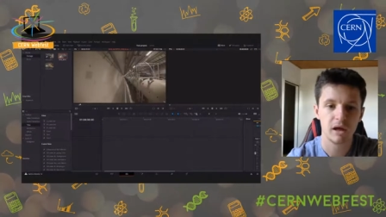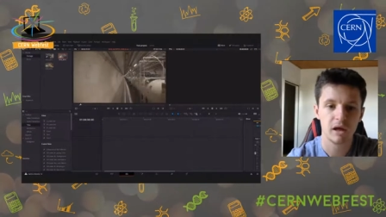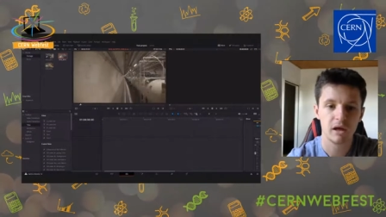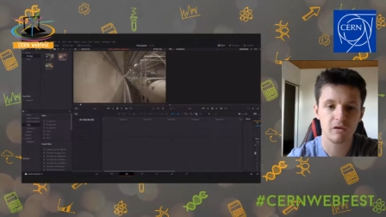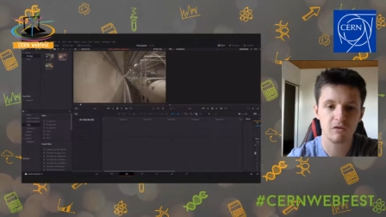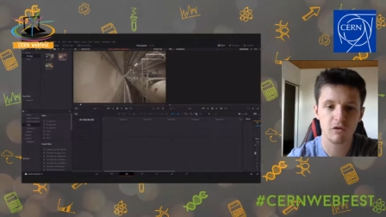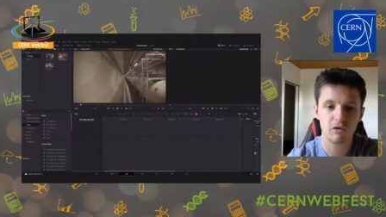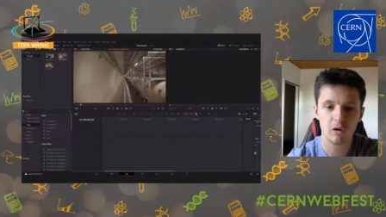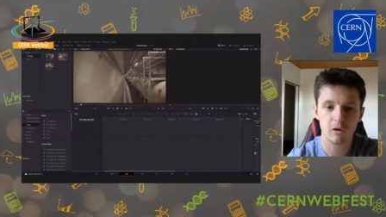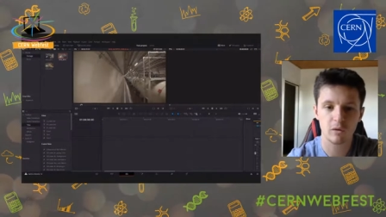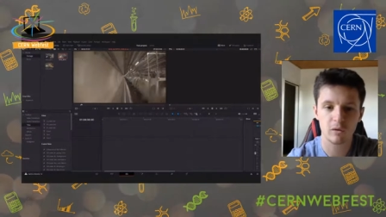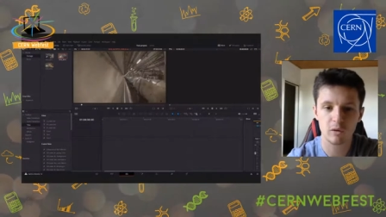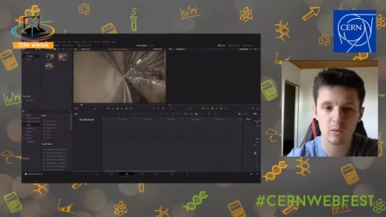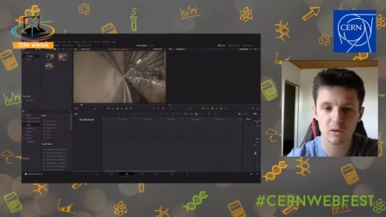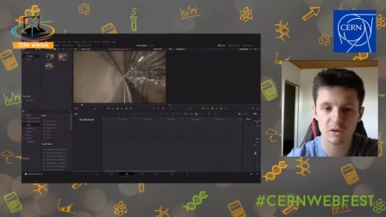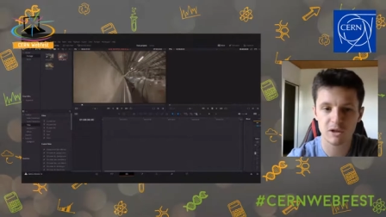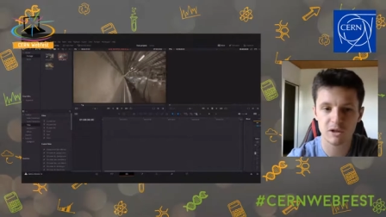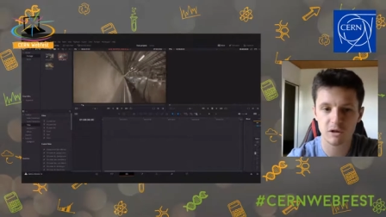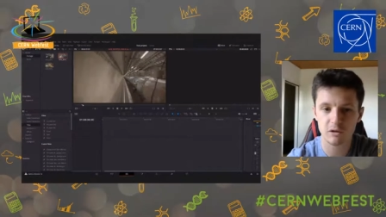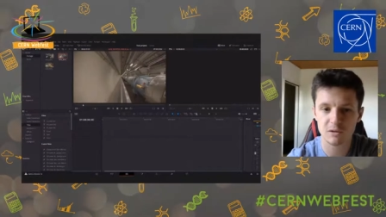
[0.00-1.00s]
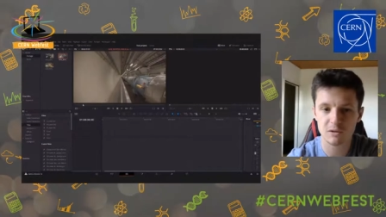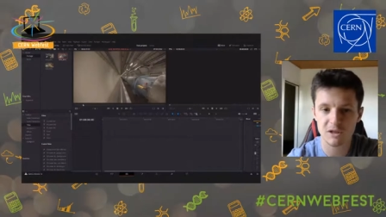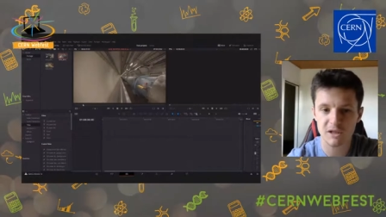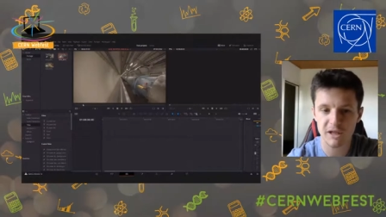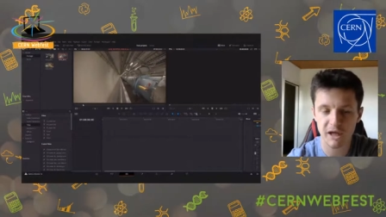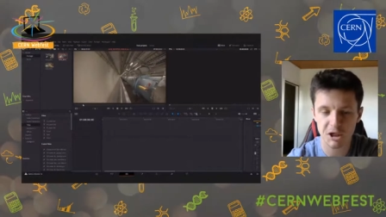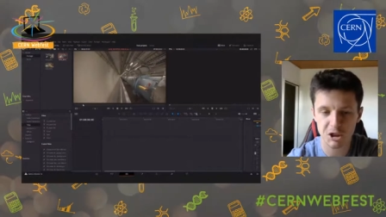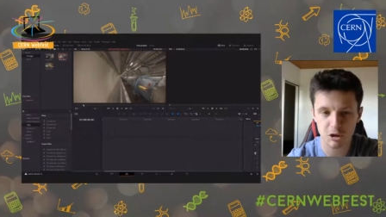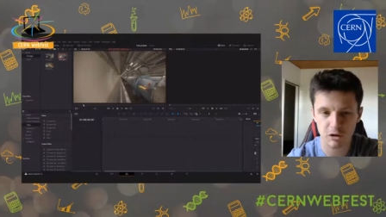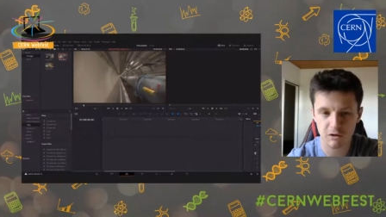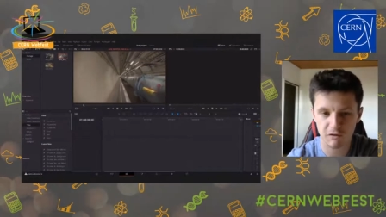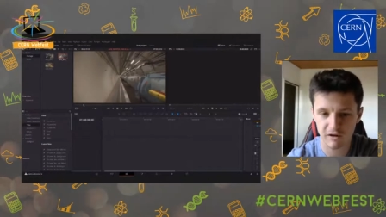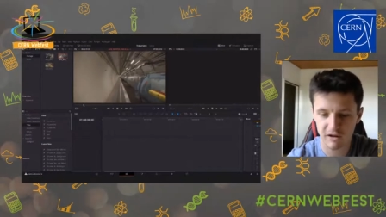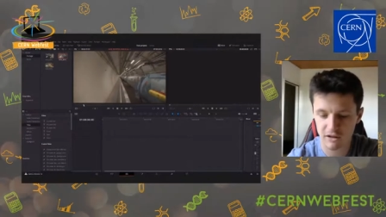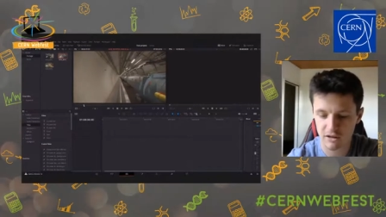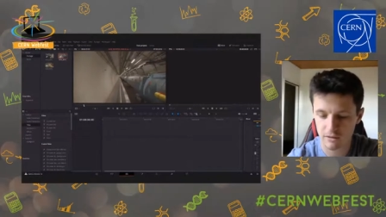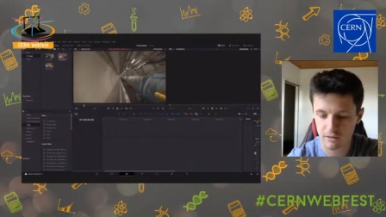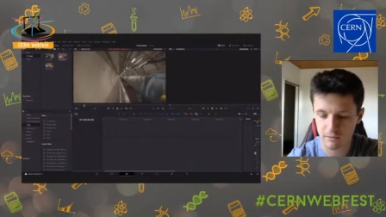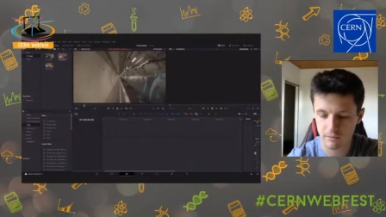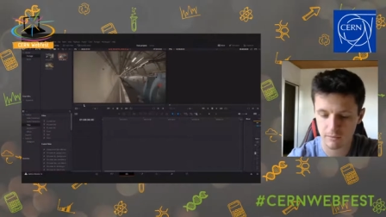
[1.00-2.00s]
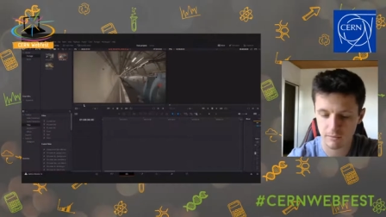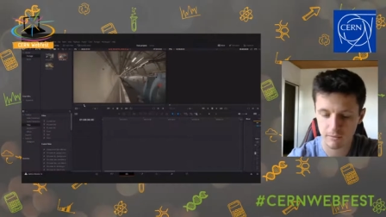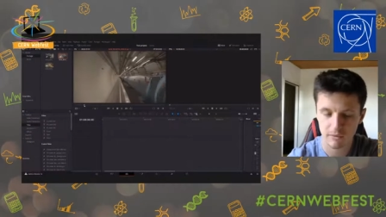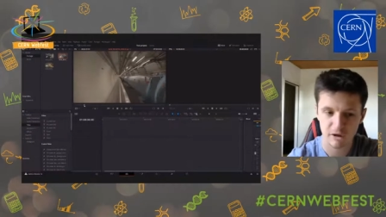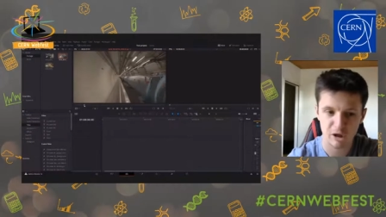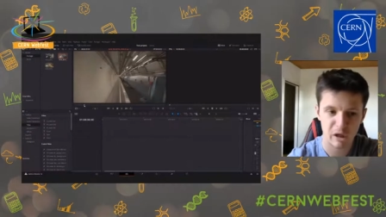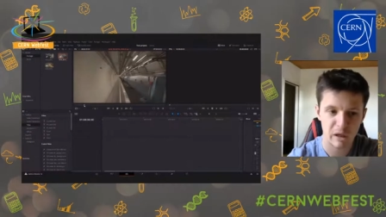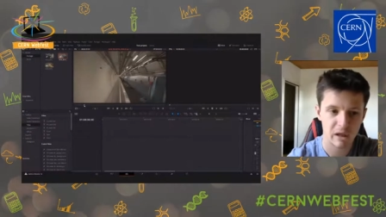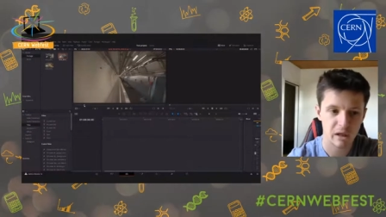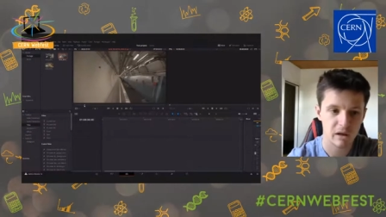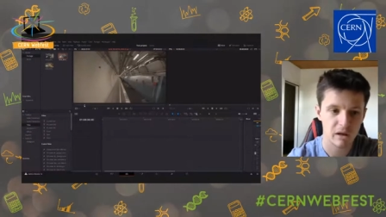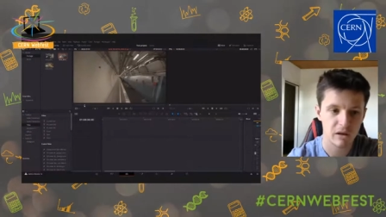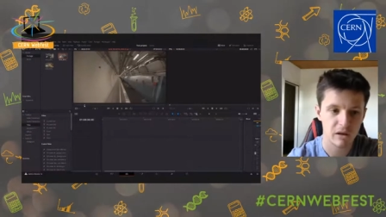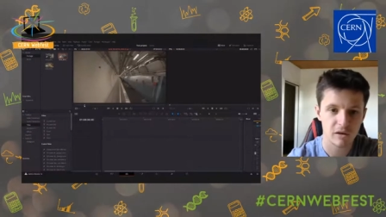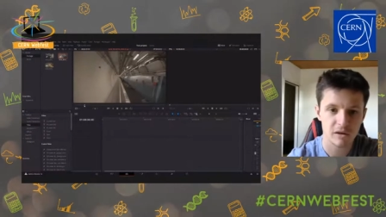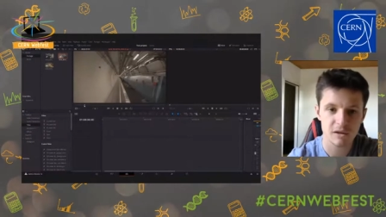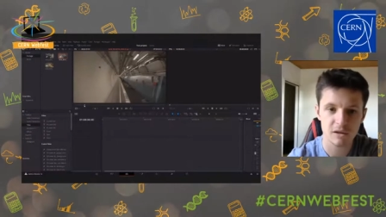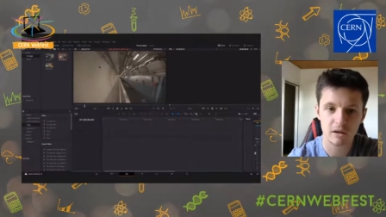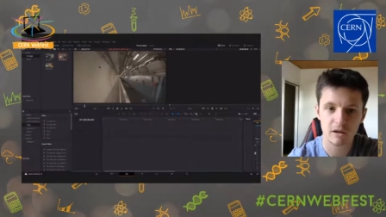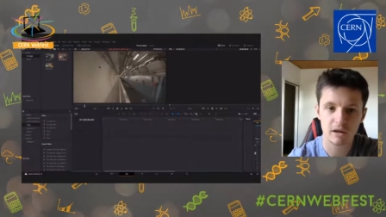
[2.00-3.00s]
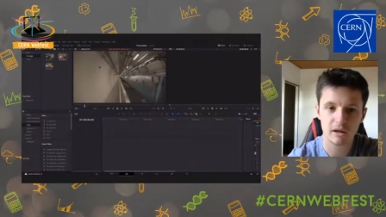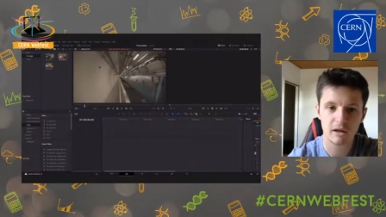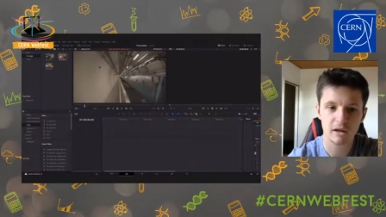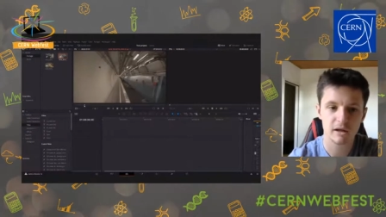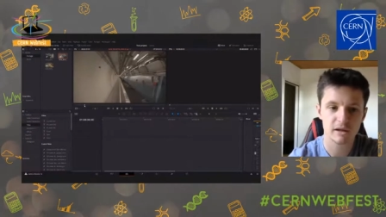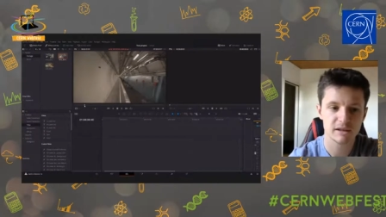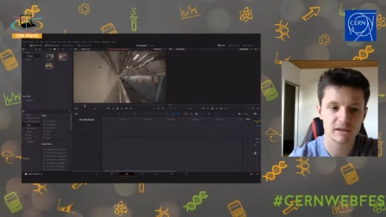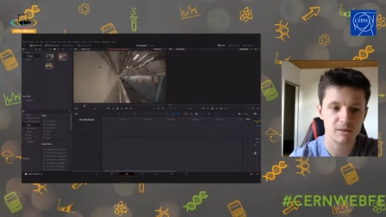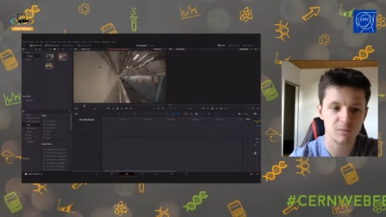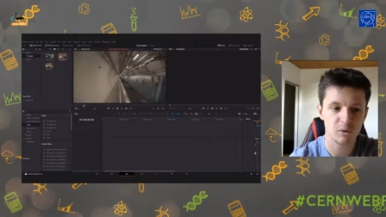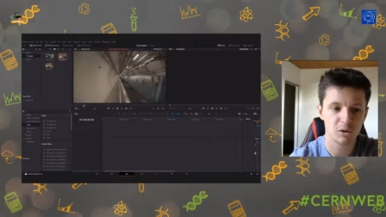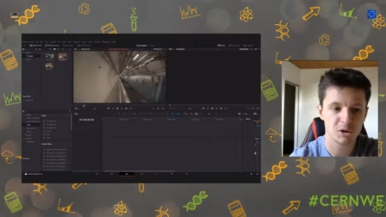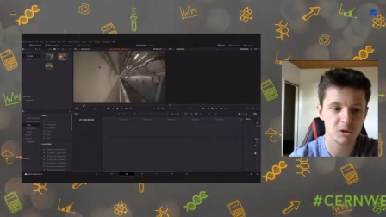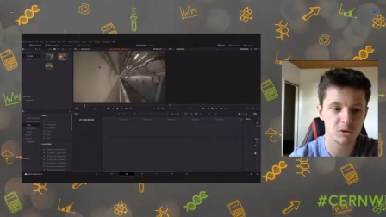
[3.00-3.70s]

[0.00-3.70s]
If you only want to use a section of it, there's a simple